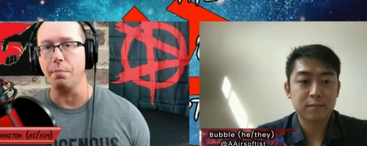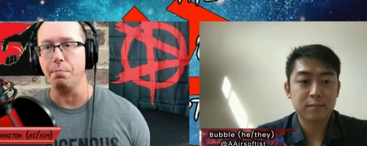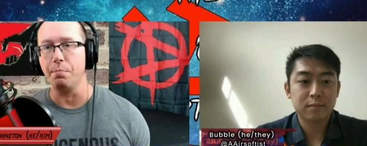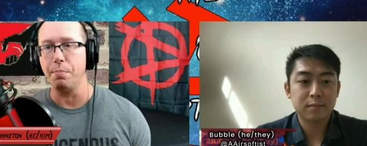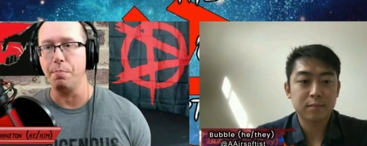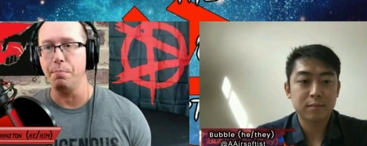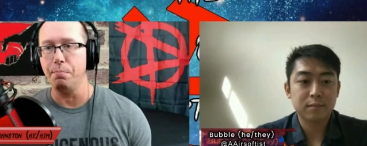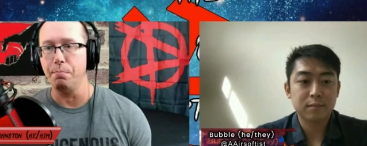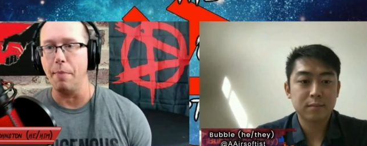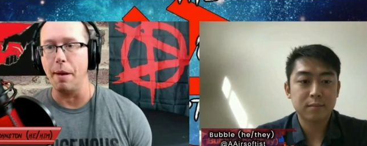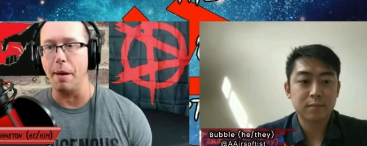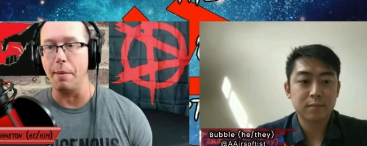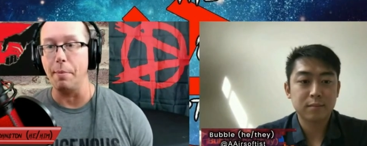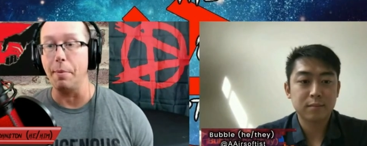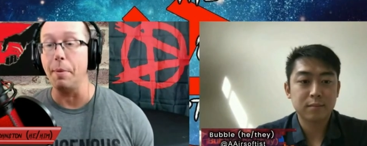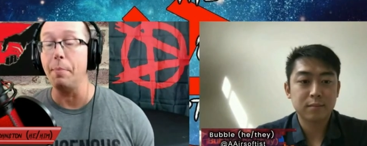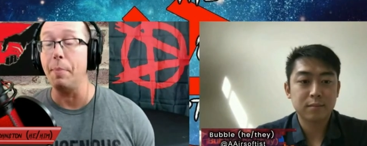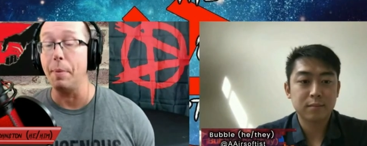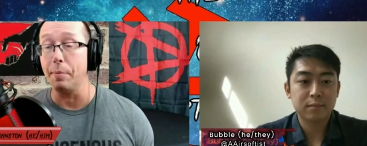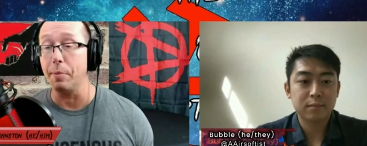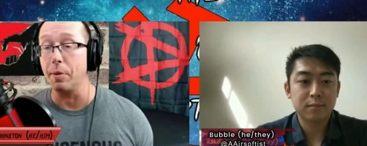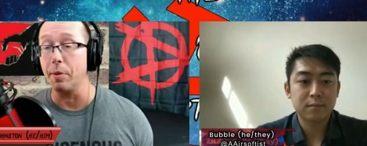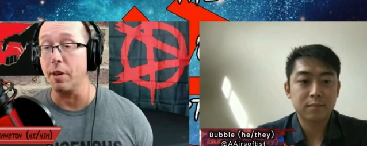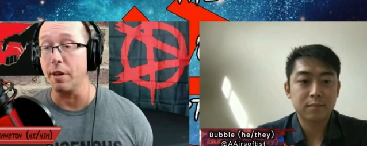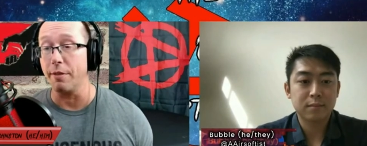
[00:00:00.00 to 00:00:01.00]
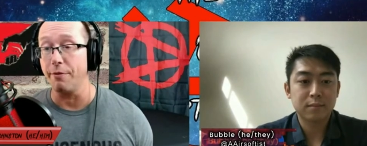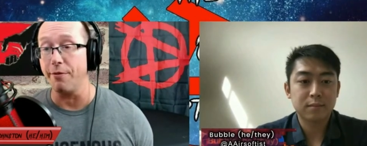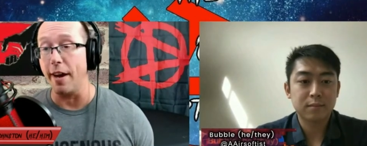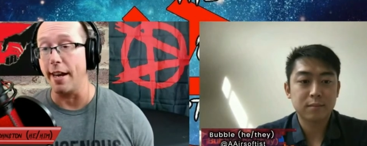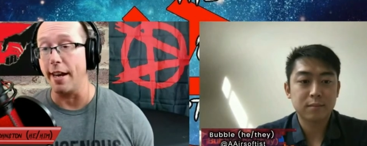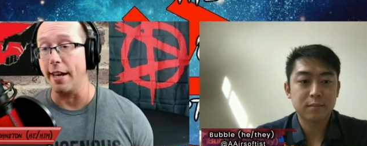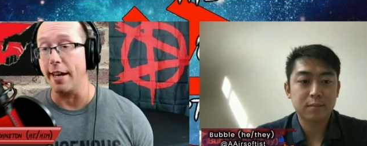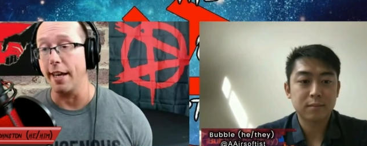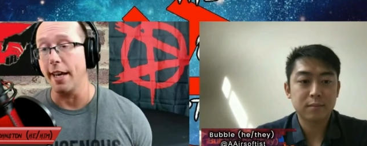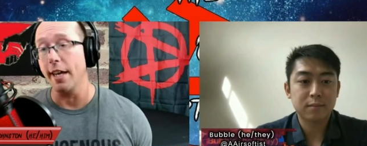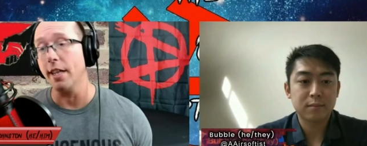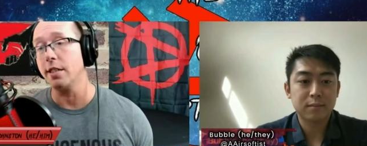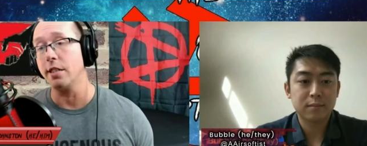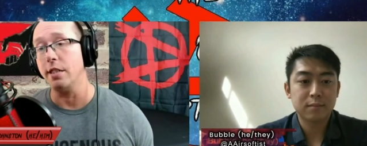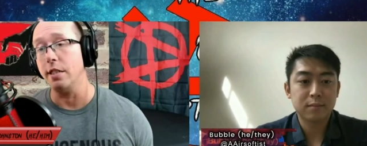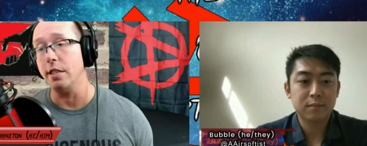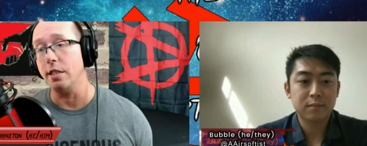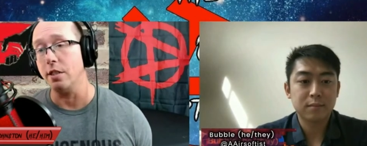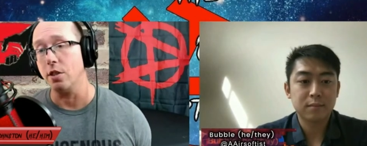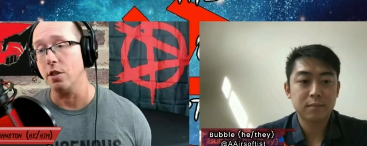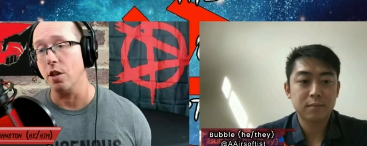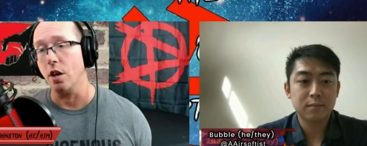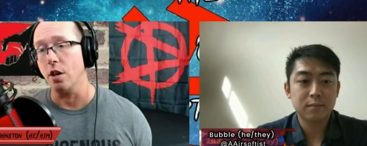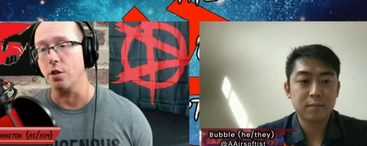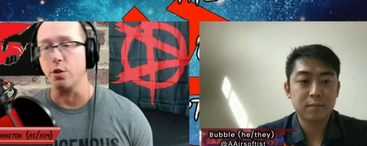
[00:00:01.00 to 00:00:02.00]
Speaker 1: think maybe people can fight against
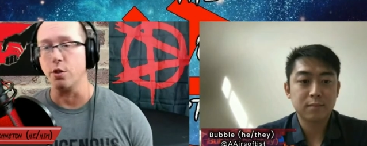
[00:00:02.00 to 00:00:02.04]
these